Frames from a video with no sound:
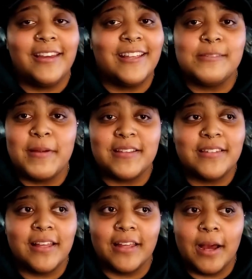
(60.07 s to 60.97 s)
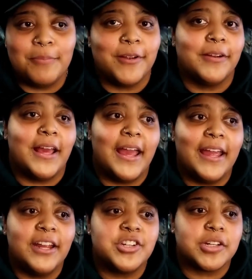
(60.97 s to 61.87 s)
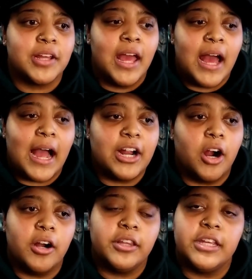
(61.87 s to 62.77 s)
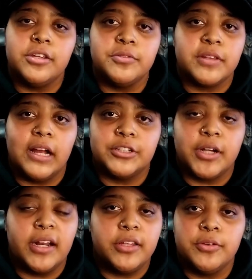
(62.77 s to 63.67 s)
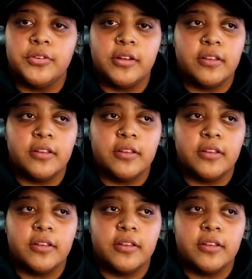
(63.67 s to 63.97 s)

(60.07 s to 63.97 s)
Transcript: it's basically up there in age and i hardly use it i try to use it